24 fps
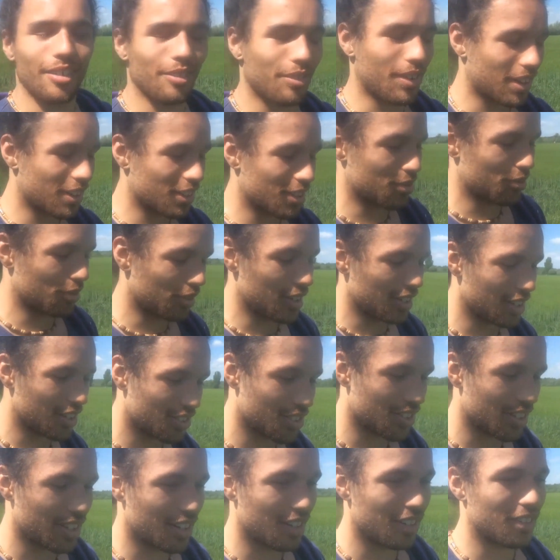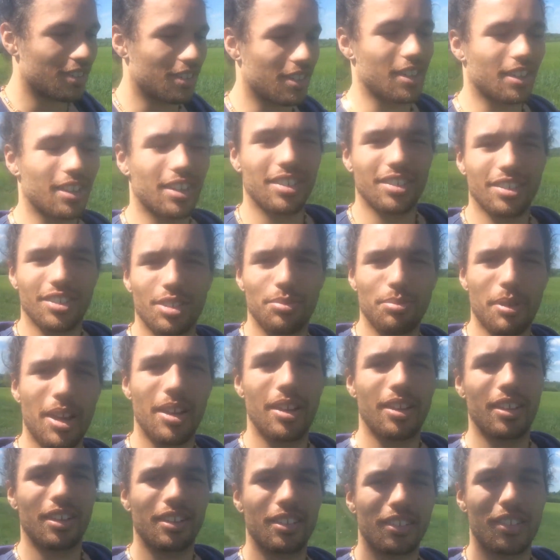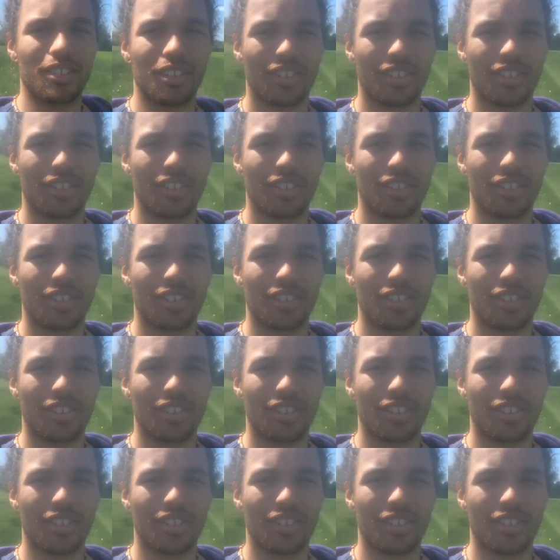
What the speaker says: Thanks for listening and spending